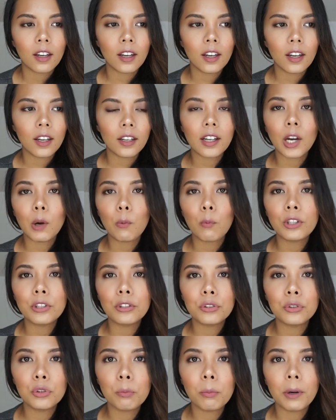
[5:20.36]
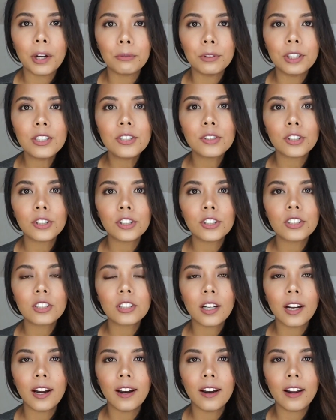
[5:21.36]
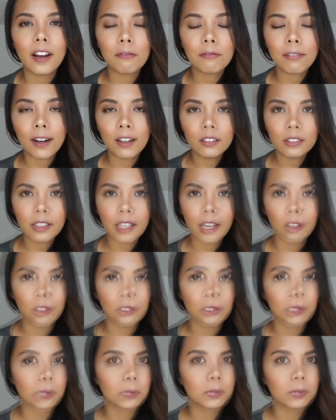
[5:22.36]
And I went to do my research and I found out